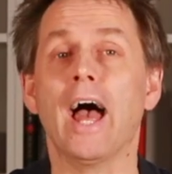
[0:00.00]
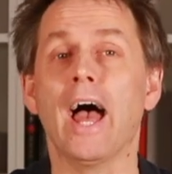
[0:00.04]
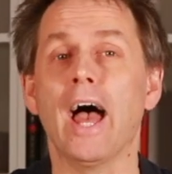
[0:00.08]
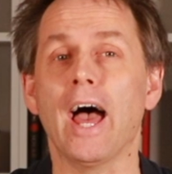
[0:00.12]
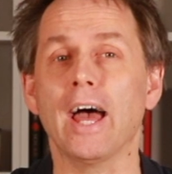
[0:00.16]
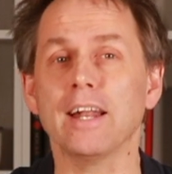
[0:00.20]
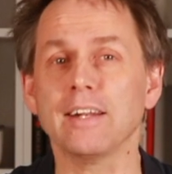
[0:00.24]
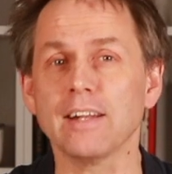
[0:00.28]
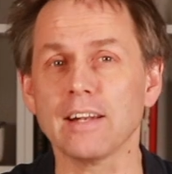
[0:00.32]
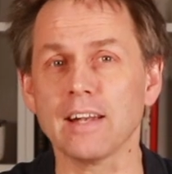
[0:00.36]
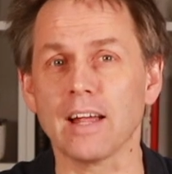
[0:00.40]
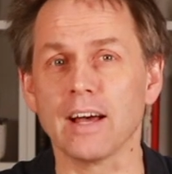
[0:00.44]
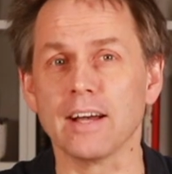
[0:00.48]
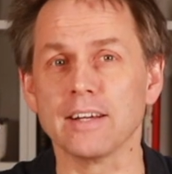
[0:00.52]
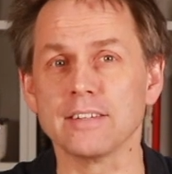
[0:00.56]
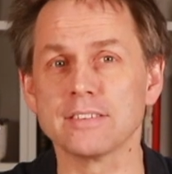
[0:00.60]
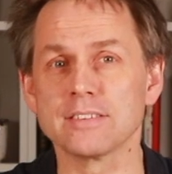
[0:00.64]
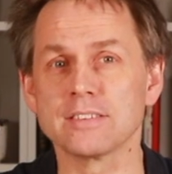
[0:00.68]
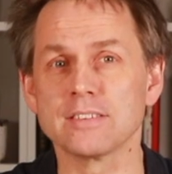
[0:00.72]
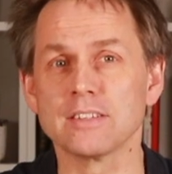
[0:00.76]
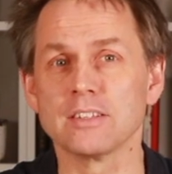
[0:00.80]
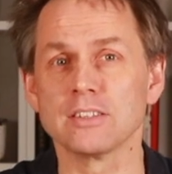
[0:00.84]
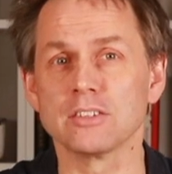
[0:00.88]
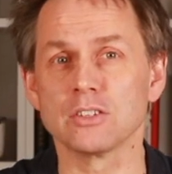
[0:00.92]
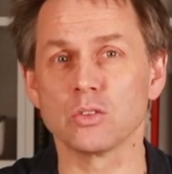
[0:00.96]

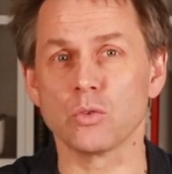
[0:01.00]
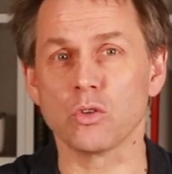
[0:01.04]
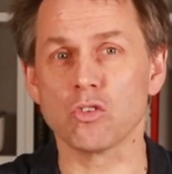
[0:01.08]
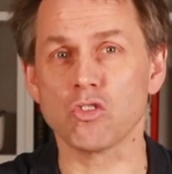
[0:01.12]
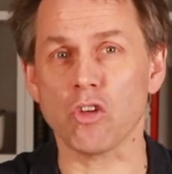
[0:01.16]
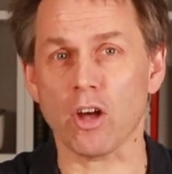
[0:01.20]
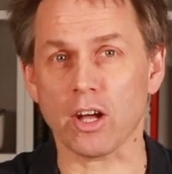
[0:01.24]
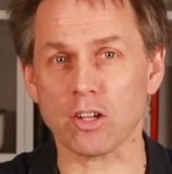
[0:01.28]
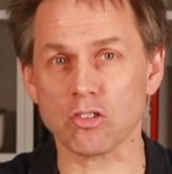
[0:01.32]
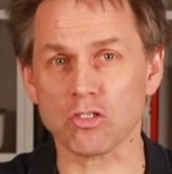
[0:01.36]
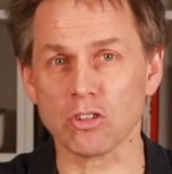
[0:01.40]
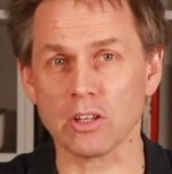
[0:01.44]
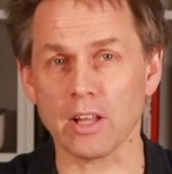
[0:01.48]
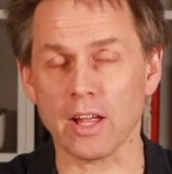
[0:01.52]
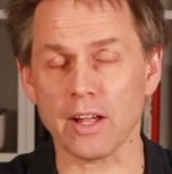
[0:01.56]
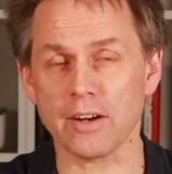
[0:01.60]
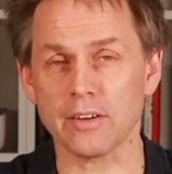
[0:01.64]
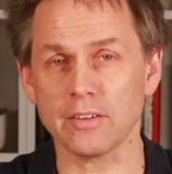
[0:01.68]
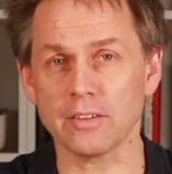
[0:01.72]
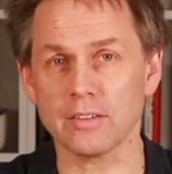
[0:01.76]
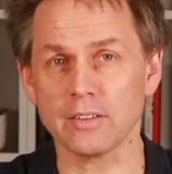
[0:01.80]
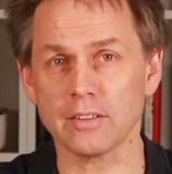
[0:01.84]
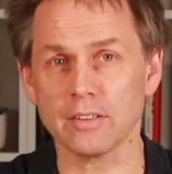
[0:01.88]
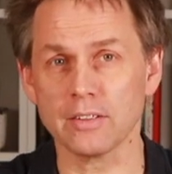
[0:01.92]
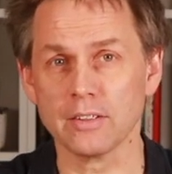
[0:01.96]
analyze the rejection
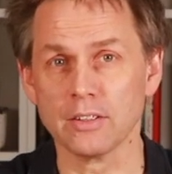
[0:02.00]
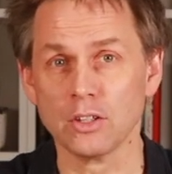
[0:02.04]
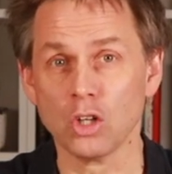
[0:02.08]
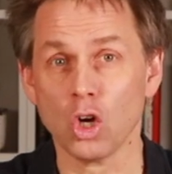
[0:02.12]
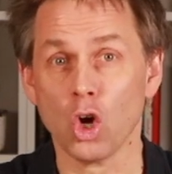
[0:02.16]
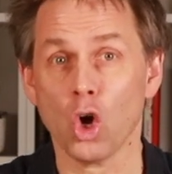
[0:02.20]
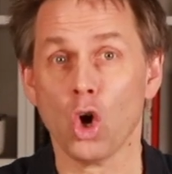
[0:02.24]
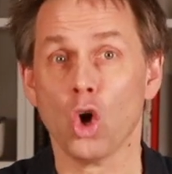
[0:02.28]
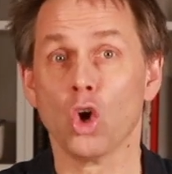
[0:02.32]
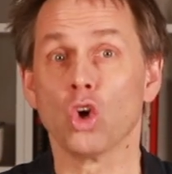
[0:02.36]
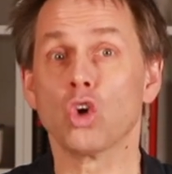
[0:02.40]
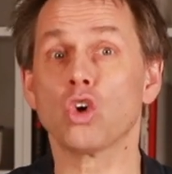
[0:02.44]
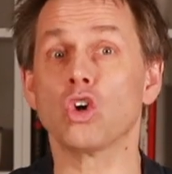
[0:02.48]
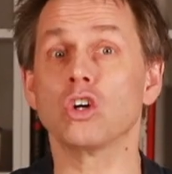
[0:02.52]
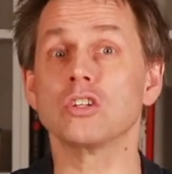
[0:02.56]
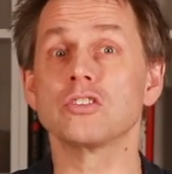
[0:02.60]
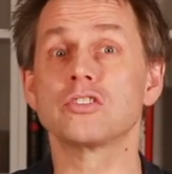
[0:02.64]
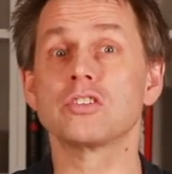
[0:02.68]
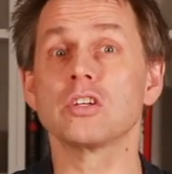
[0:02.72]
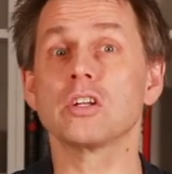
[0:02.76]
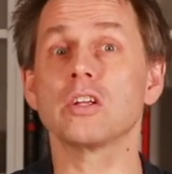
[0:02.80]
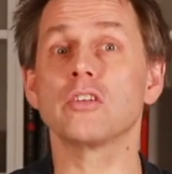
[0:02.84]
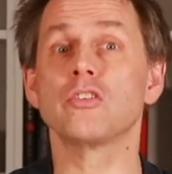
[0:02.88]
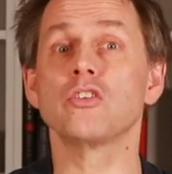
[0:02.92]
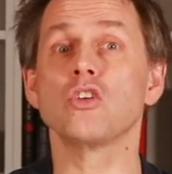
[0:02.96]
letter,
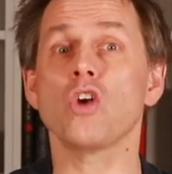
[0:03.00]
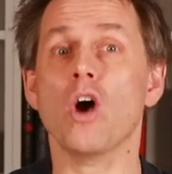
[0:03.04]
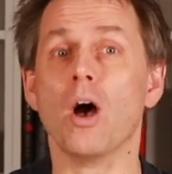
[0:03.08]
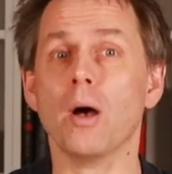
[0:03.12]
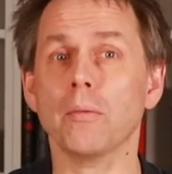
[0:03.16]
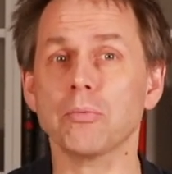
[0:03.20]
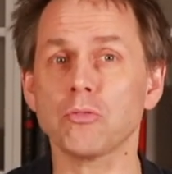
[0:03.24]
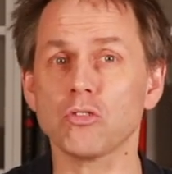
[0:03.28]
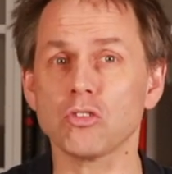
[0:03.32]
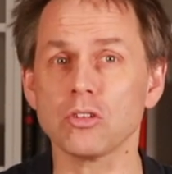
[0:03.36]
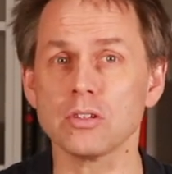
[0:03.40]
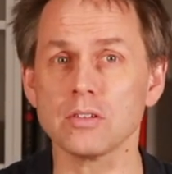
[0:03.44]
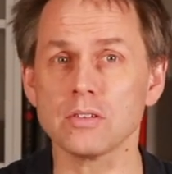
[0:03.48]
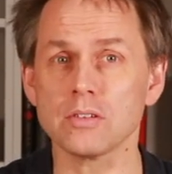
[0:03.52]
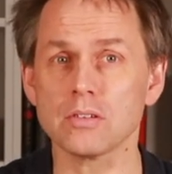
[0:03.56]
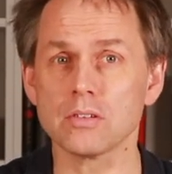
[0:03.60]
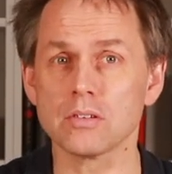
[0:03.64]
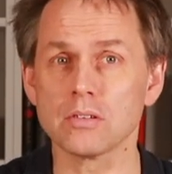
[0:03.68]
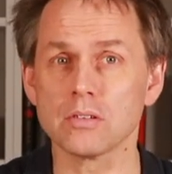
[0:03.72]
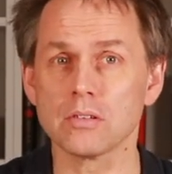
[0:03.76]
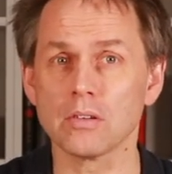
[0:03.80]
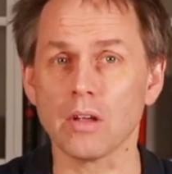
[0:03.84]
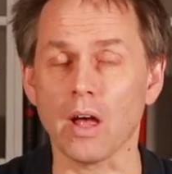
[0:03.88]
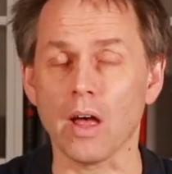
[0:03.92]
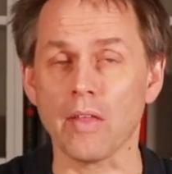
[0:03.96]
consider the
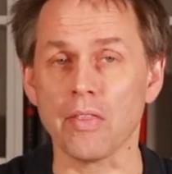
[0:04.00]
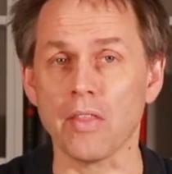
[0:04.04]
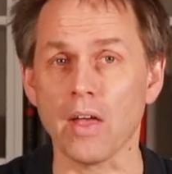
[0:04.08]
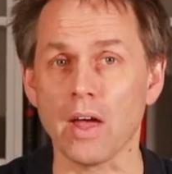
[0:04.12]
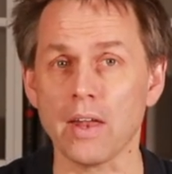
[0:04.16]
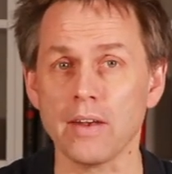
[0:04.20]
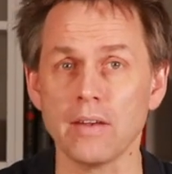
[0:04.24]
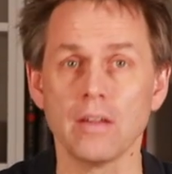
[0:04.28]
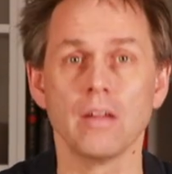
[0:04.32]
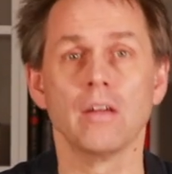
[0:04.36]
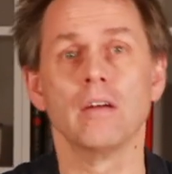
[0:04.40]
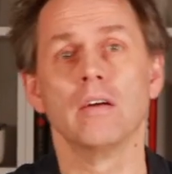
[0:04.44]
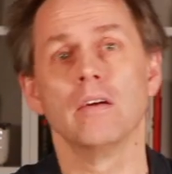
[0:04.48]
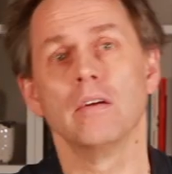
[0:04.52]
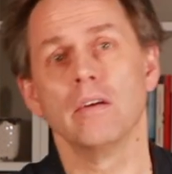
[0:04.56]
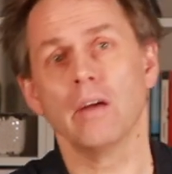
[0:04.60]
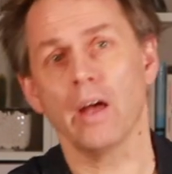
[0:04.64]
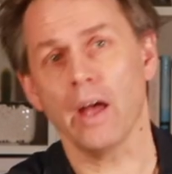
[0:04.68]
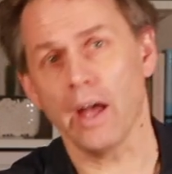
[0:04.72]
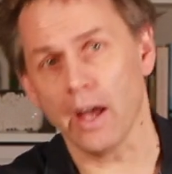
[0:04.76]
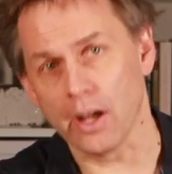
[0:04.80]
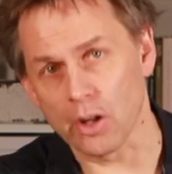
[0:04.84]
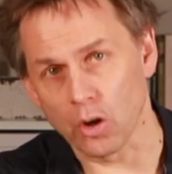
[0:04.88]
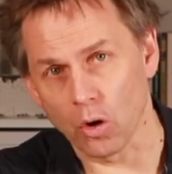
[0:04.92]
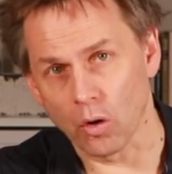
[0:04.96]
options, and then
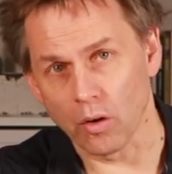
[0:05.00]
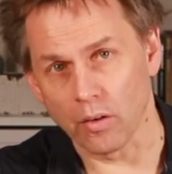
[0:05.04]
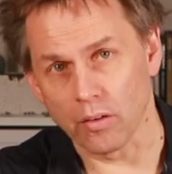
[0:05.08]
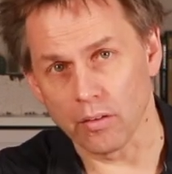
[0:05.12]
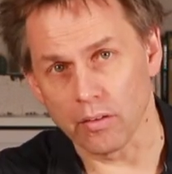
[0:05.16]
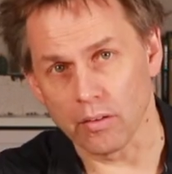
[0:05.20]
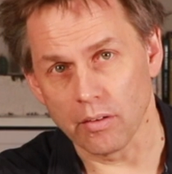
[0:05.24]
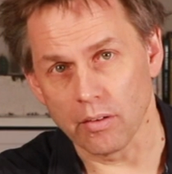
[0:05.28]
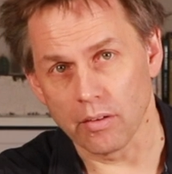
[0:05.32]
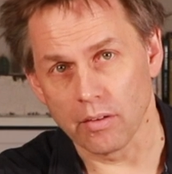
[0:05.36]
head on.